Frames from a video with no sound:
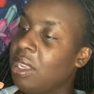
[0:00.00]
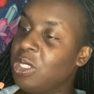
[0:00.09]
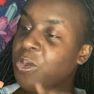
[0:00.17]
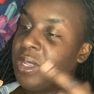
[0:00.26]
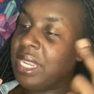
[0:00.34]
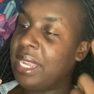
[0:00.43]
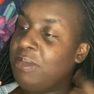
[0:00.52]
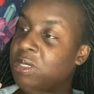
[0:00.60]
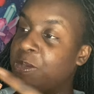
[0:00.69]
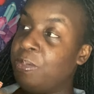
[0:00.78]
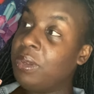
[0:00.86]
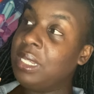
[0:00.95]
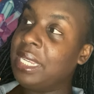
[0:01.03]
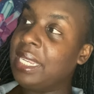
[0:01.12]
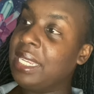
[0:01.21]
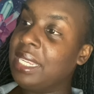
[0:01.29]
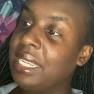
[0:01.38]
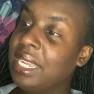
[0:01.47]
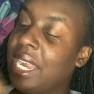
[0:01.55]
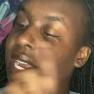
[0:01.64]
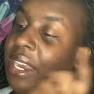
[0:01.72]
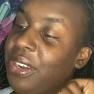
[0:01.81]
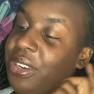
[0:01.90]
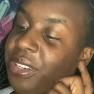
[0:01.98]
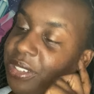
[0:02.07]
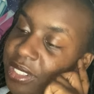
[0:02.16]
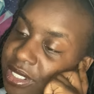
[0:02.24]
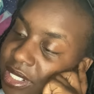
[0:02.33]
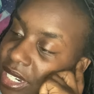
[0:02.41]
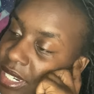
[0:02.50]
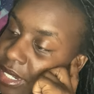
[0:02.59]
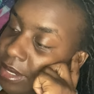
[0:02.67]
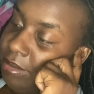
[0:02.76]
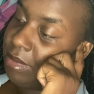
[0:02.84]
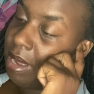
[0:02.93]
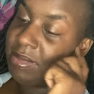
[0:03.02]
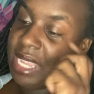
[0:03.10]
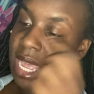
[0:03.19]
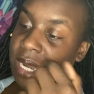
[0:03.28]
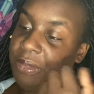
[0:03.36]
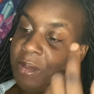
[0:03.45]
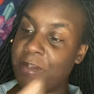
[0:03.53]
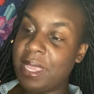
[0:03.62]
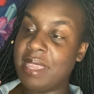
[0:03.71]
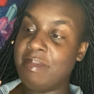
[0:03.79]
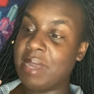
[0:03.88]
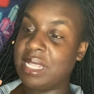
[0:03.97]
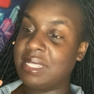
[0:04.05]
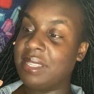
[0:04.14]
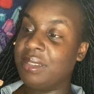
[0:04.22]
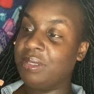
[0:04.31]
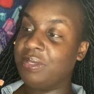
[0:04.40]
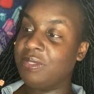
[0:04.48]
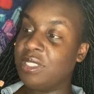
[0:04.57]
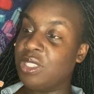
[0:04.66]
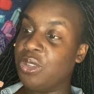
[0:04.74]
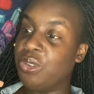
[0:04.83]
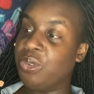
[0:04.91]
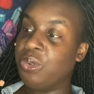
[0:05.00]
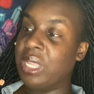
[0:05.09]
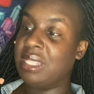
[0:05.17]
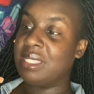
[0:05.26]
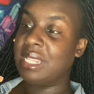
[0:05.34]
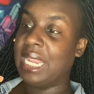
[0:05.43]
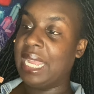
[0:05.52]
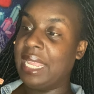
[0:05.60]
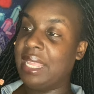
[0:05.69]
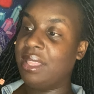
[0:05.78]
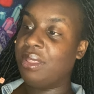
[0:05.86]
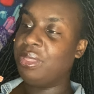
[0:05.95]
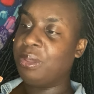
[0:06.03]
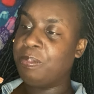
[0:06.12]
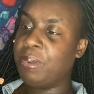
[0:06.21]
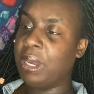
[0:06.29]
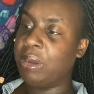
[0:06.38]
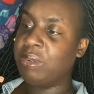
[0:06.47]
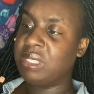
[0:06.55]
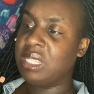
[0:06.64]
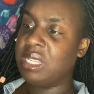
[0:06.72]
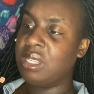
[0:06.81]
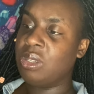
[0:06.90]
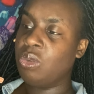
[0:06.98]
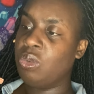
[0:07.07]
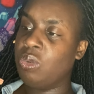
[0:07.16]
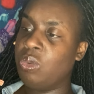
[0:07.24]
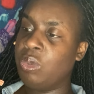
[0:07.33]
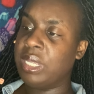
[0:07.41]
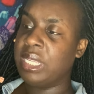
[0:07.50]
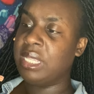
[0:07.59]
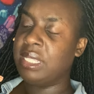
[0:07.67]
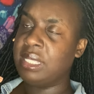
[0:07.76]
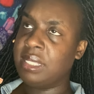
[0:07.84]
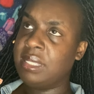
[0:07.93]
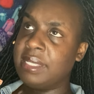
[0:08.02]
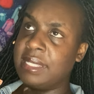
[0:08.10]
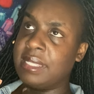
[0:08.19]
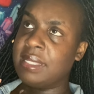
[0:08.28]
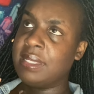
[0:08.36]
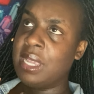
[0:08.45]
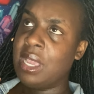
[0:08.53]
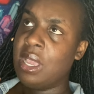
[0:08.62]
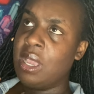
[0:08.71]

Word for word: because when I was pulling, I heard um, I'm tired of repeating myself. So it's like the person who is